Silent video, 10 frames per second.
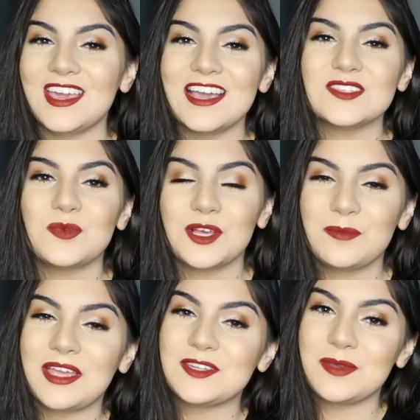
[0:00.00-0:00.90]
Hey guys,
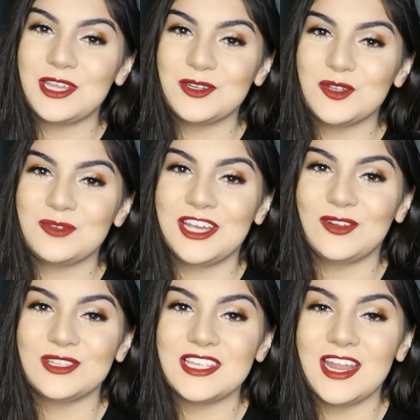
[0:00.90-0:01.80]
welcome back to my YouTube channel.